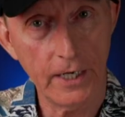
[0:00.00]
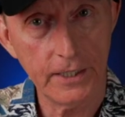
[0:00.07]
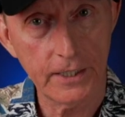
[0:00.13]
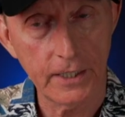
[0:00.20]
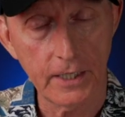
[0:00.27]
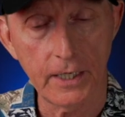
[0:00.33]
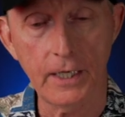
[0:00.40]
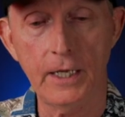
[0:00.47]

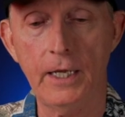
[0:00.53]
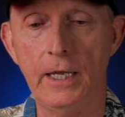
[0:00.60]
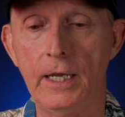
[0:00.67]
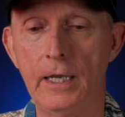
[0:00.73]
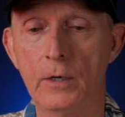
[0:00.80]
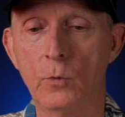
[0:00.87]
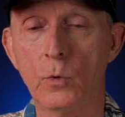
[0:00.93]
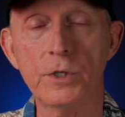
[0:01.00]
it.
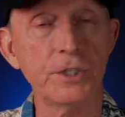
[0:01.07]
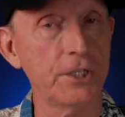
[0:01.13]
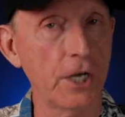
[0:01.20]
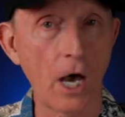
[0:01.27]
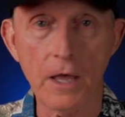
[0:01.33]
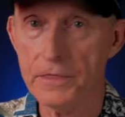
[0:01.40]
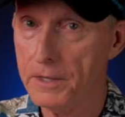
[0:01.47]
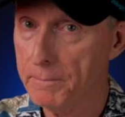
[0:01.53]
It was
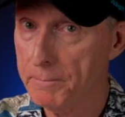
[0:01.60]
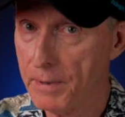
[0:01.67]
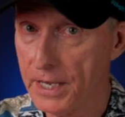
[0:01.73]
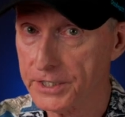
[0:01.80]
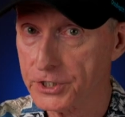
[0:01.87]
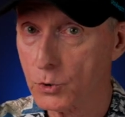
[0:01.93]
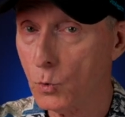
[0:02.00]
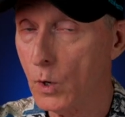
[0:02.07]
not the
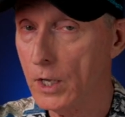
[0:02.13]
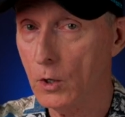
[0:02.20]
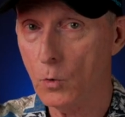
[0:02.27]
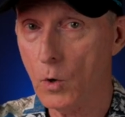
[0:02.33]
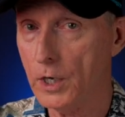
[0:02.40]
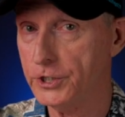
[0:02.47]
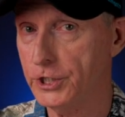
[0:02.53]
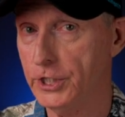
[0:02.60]
best whale
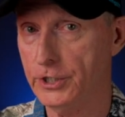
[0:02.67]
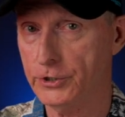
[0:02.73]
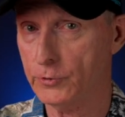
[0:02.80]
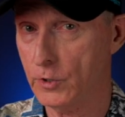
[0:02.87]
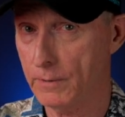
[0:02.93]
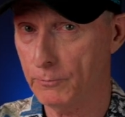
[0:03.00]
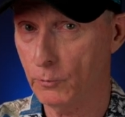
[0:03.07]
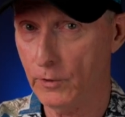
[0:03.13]
watching
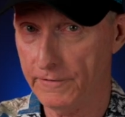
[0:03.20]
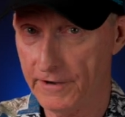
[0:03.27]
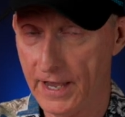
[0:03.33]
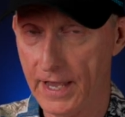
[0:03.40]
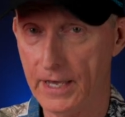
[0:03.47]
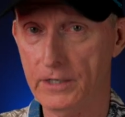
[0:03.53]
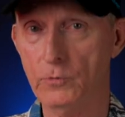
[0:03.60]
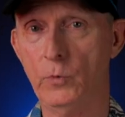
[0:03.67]
trip we've
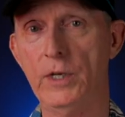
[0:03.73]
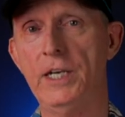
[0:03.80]
had. We